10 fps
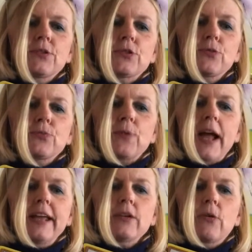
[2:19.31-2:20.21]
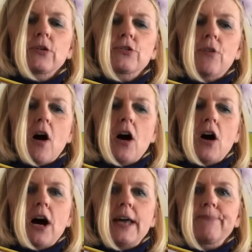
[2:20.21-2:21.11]
to write or draw
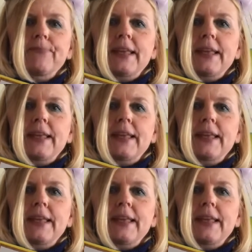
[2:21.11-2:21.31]
on.